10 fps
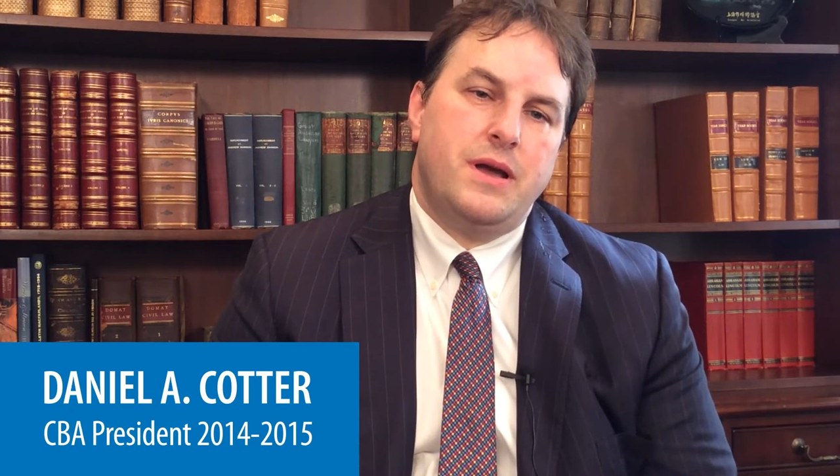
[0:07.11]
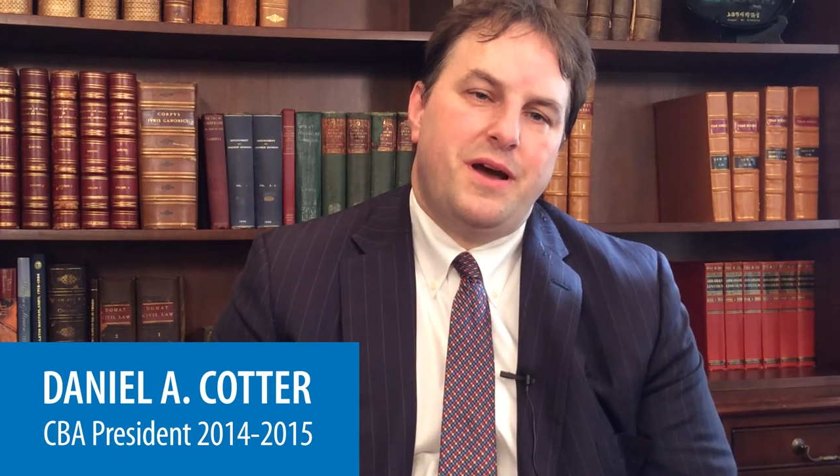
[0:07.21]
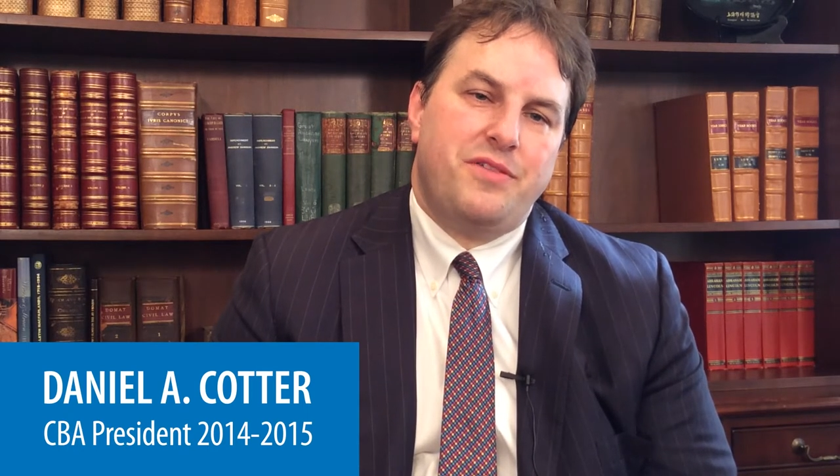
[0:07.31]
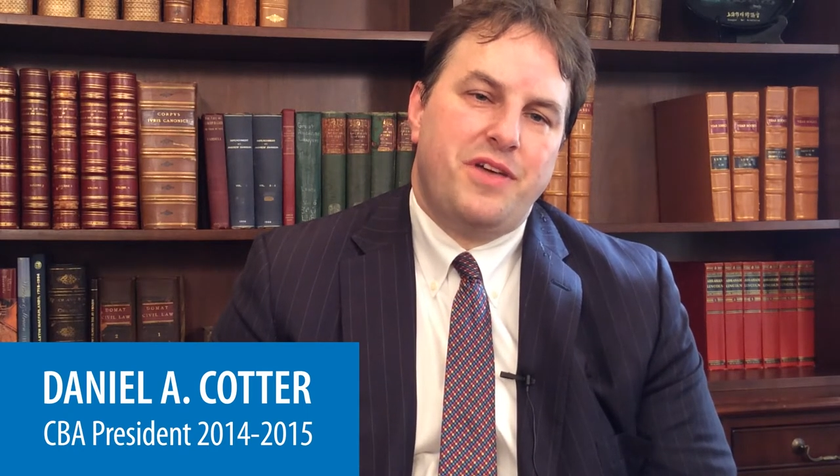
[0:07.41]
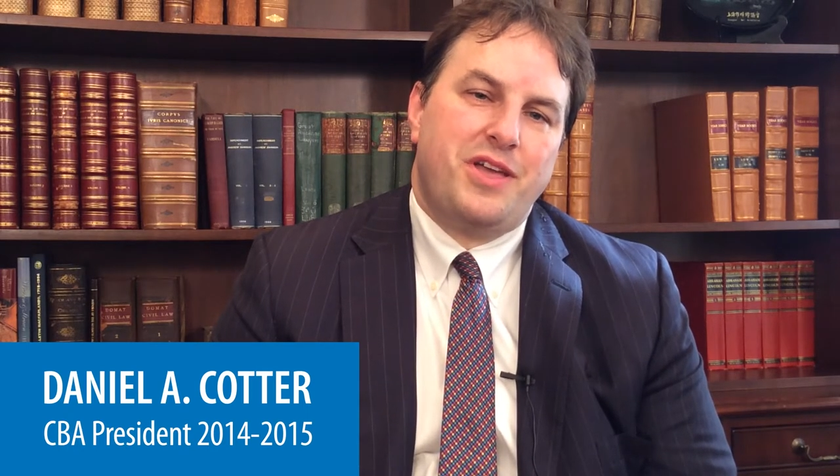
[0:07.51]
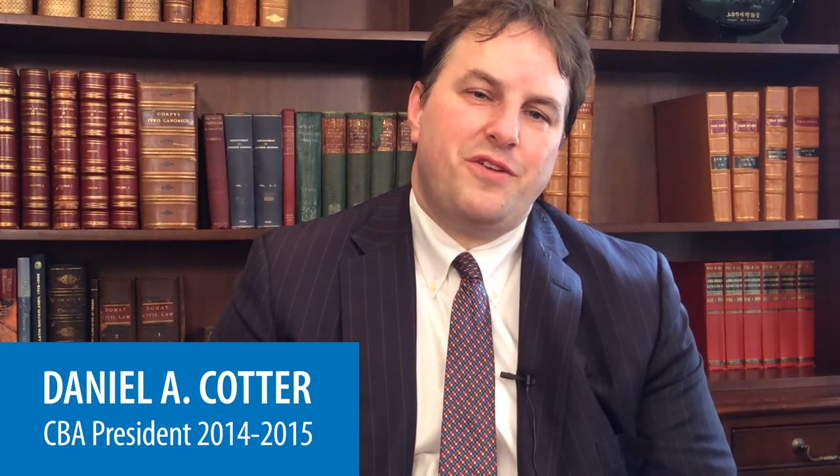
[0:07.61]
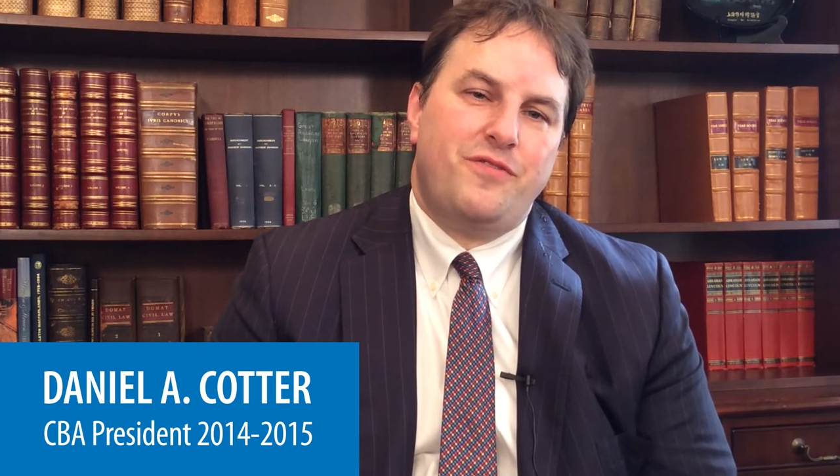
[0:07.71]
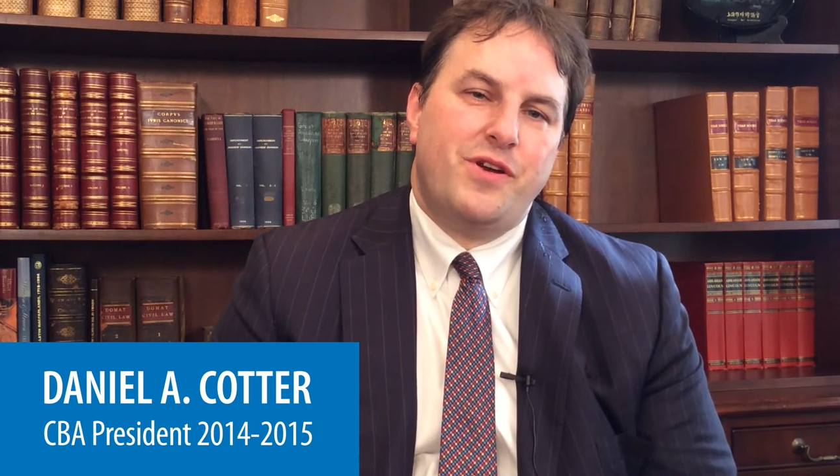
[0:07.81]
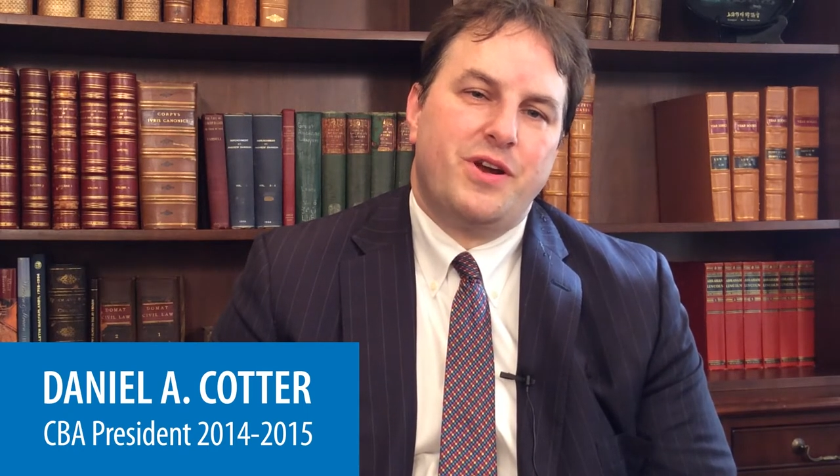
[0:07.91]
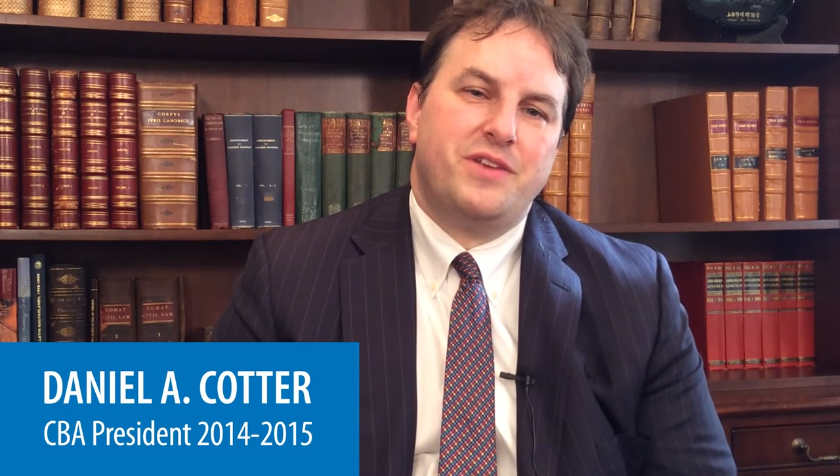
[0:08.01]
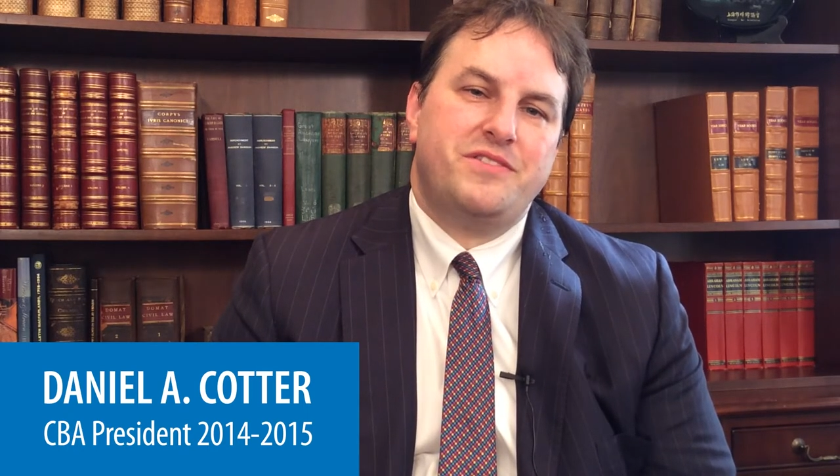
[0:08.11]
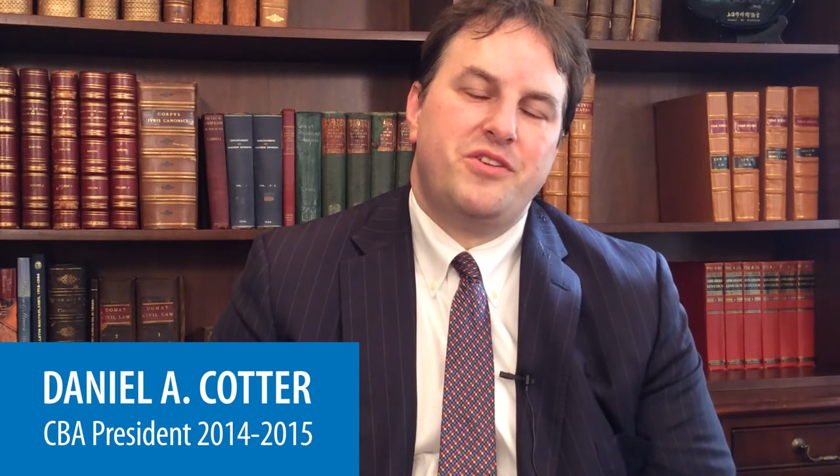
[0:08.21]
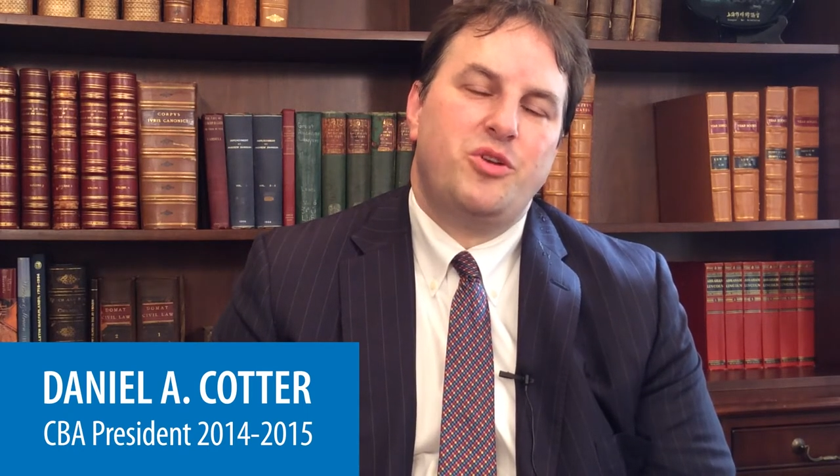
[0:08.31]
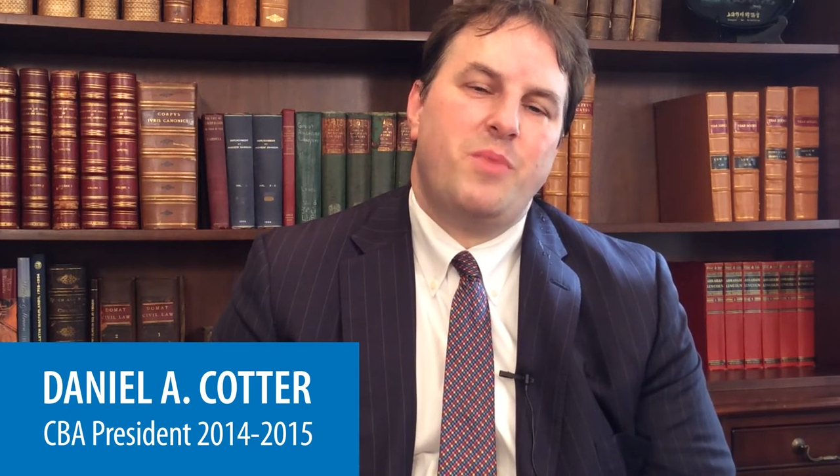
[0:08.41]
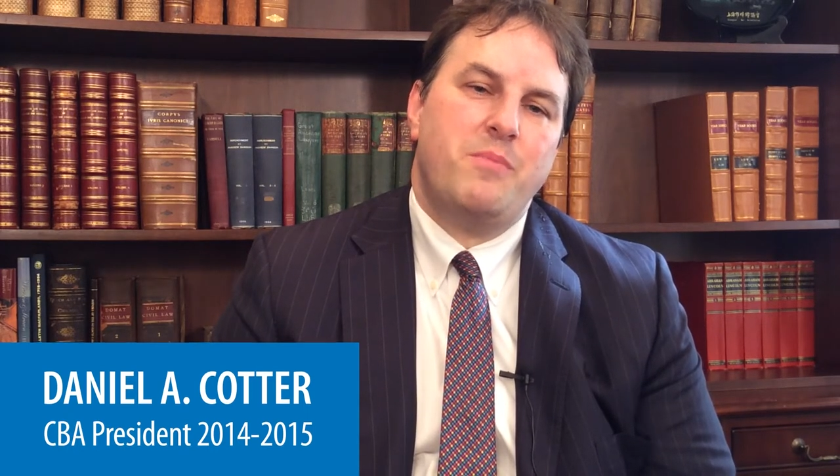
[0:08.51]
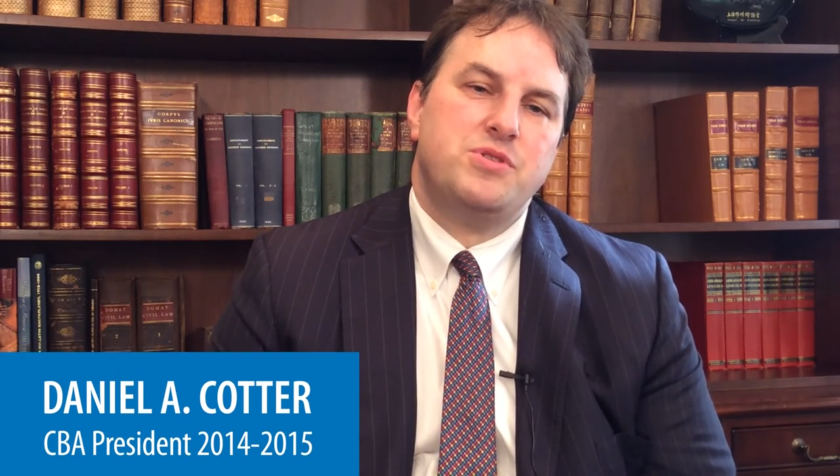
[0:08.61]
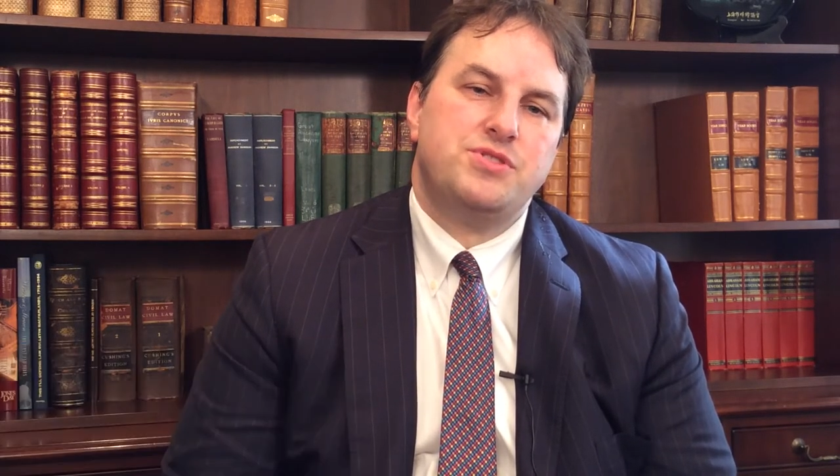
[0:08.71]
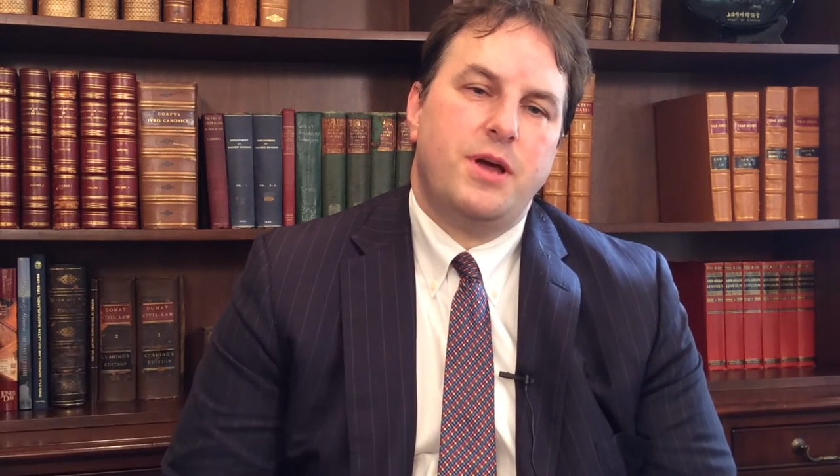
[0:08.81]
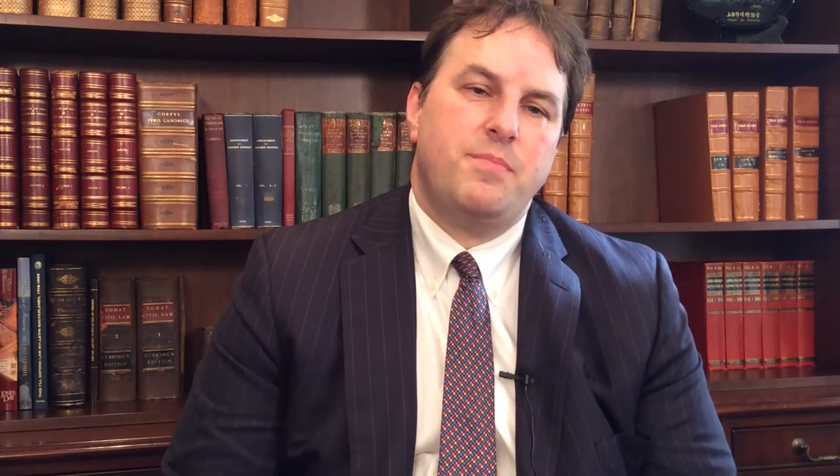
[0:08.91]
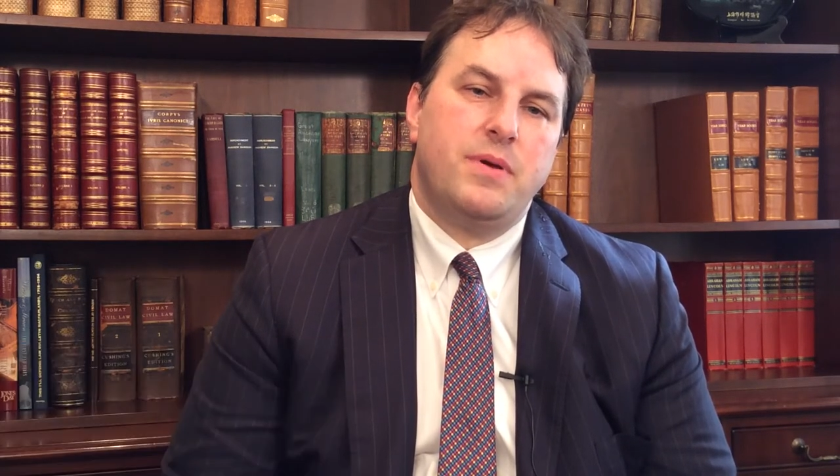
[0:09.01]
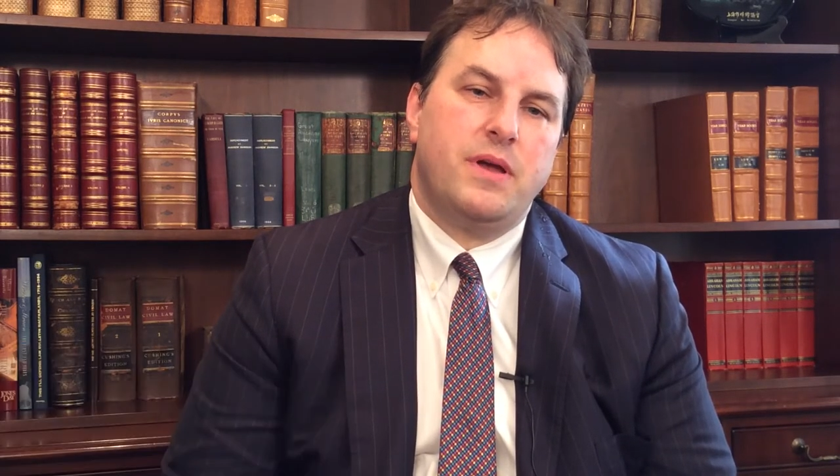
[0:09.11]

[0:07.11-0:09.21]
I thank you for your continued membership